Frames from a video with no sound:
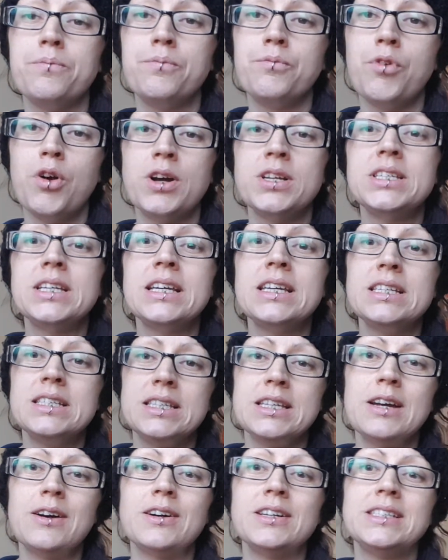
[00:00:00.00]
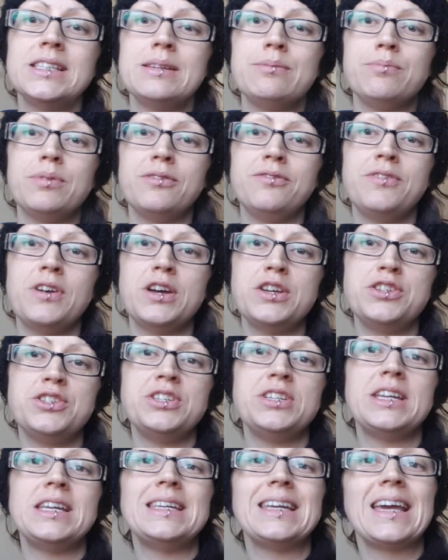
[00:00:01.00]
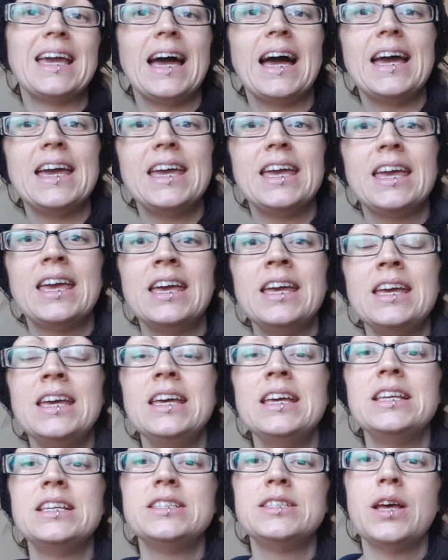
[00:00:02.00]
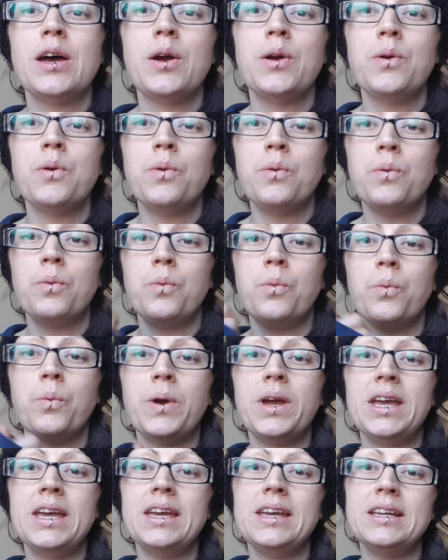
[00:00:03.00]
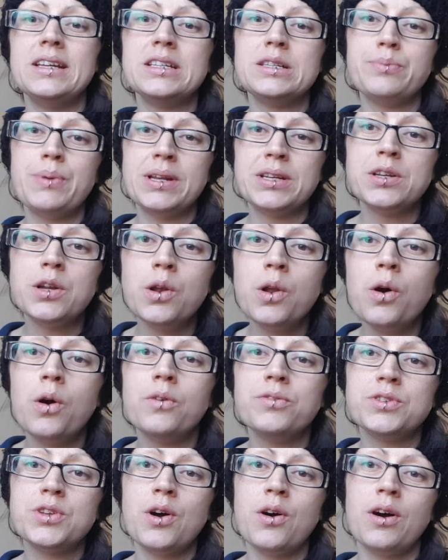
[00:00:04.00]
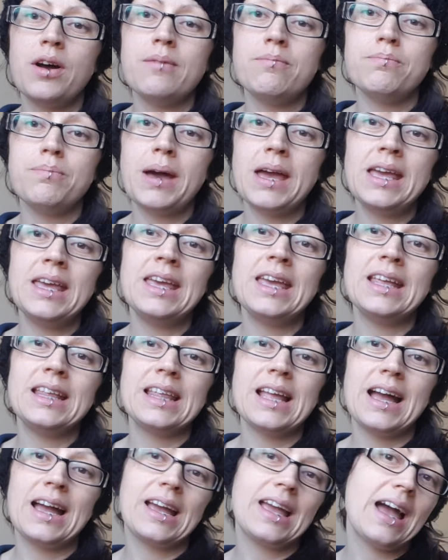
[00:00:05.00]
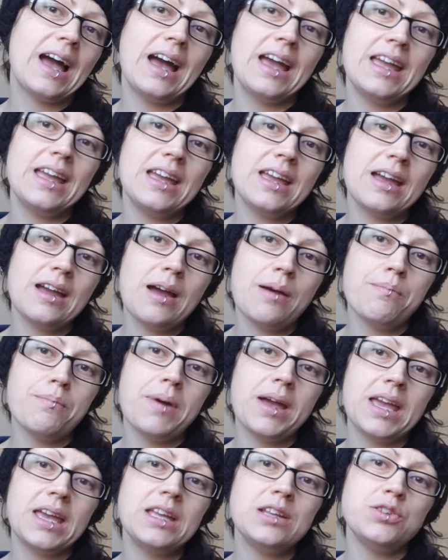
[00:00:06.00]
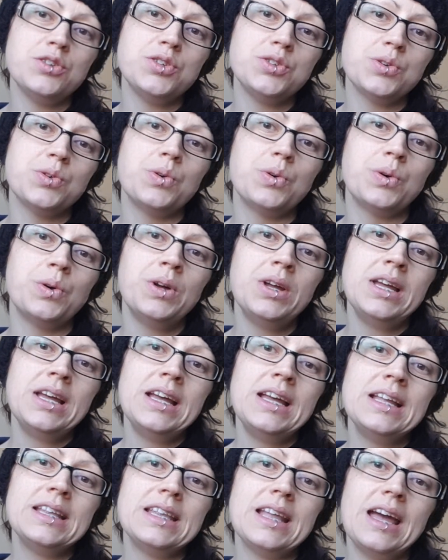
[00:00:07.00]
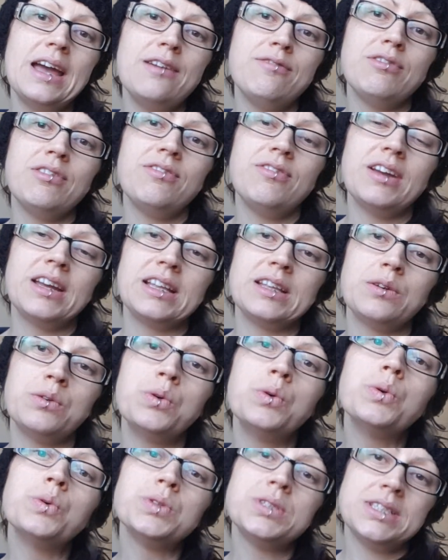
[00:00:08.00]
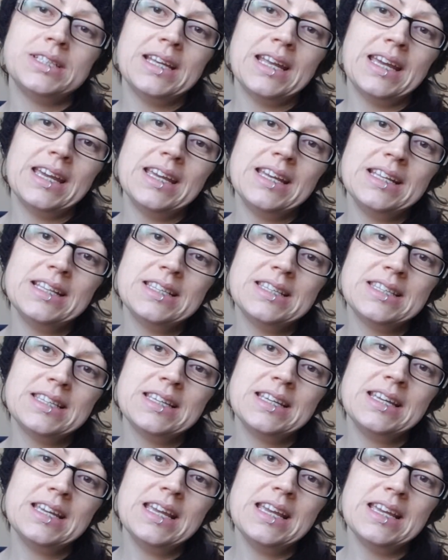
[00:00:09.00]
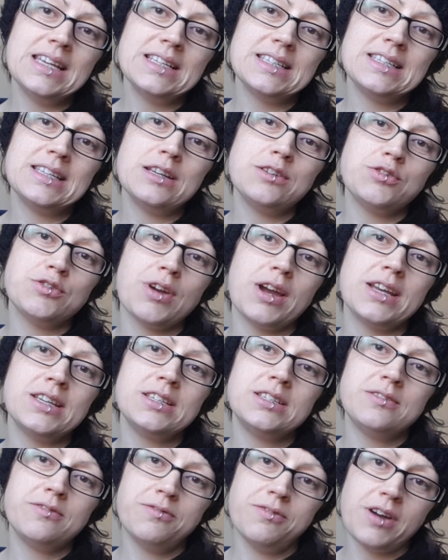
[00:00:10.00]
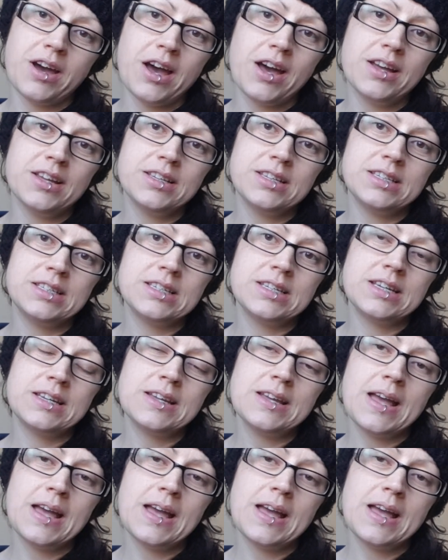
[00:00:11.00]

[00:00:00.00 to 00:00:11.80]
riding is the icing, but first you need a cake. So we spend a lot of time baking that cake and making sure that everything the horse needs is addressed first.